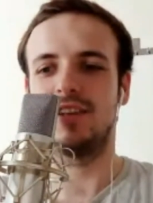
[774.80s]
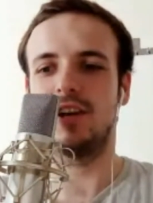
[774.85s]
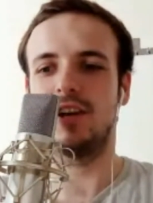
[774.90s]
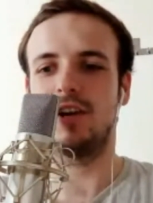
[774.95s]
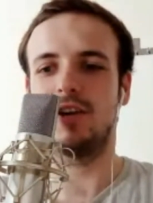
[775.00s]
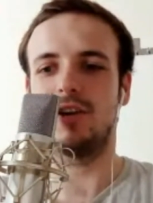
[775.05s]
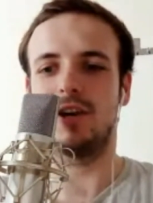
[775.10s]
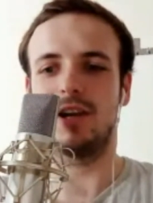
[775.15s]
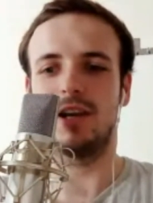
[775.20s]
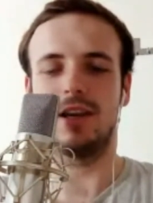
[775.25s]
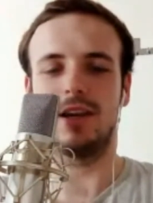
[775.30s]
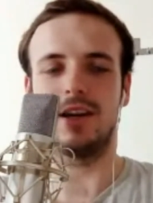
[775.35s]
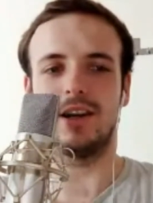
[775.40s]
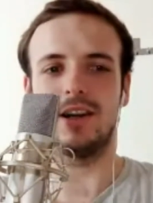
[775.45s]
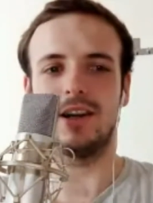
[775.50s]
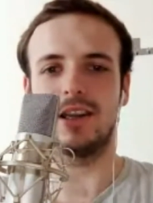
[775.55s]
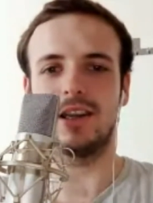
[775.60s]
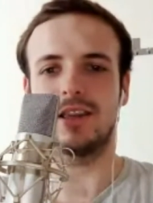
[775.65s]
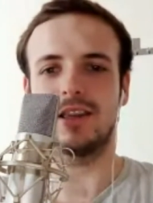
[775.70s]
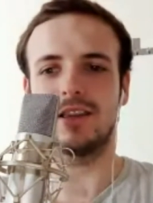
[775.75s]
No,
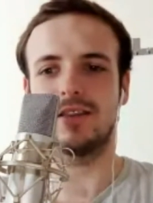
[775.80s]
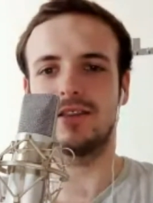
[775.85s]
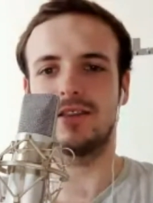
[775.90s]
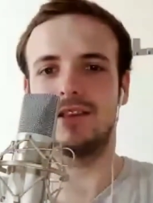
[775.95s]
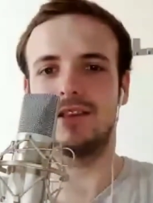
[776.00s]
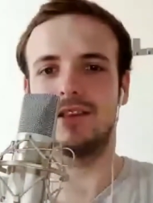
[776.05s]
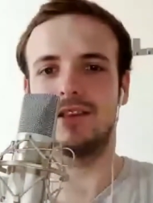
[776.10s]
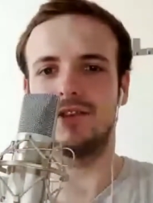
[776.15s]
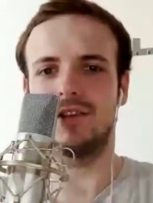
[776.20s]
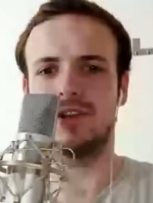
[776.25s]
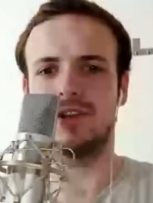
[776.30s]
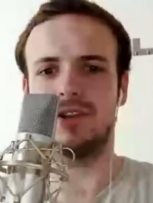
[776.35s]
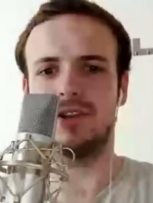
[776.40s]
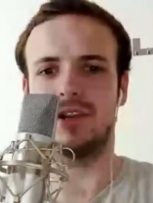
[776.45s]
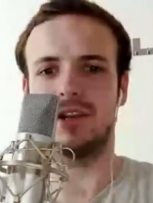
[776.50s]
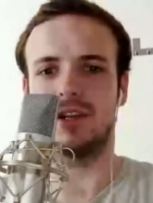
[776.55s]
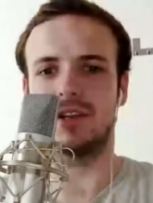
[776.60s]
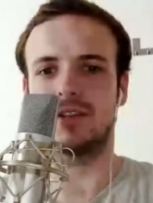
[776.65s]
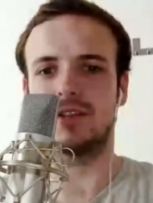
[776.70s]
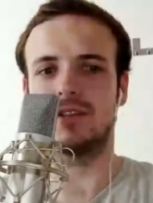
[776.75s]
I did
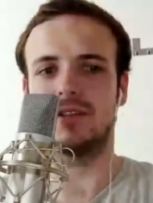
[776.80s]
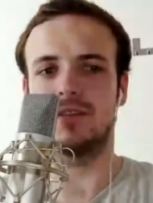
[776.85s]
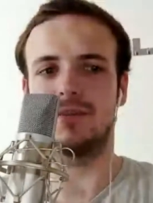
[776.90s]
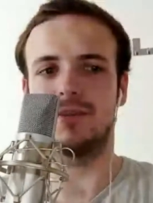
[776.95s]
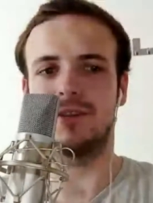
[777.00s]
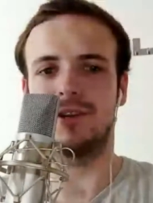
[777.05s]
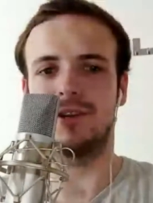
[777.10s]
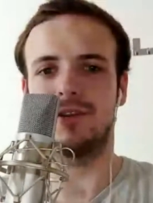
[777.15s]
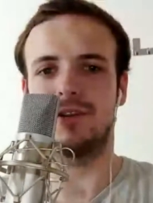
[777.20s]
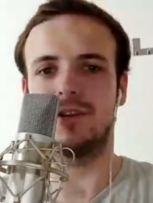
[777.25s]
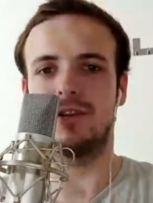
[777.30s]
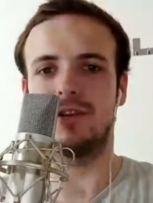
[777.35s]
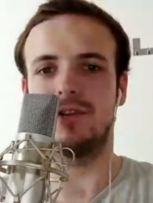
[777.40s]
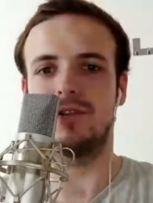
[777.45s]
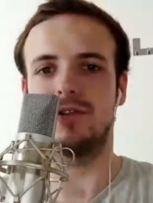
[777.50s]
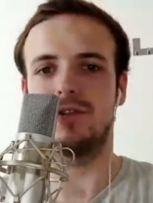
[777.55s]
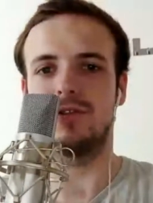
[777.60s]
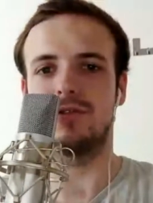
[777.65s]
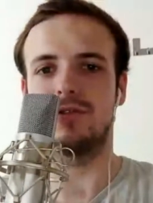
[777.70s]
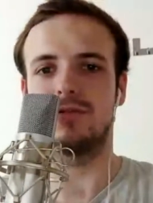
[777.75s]
reconnect somehow. I don't
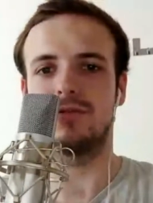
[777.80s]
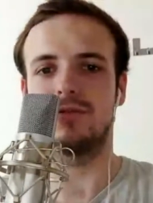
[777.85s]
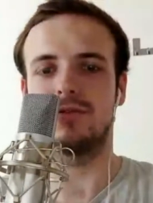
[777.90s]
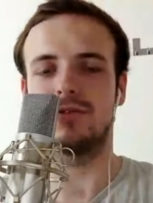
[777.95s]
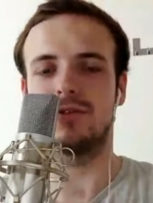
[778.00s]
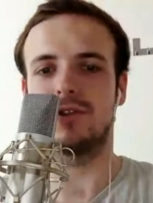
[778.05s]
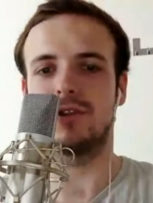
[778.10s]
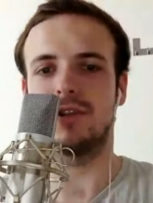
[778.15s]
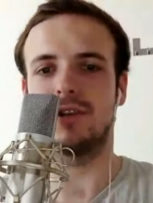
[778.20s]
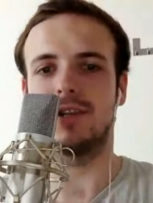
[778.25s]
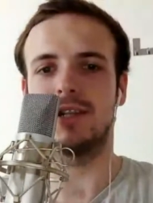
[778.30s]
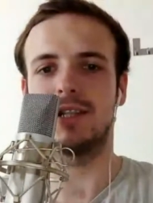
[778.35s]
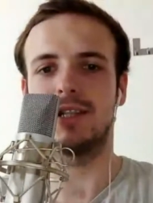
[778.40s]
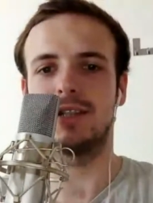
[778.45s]
know. Sorry.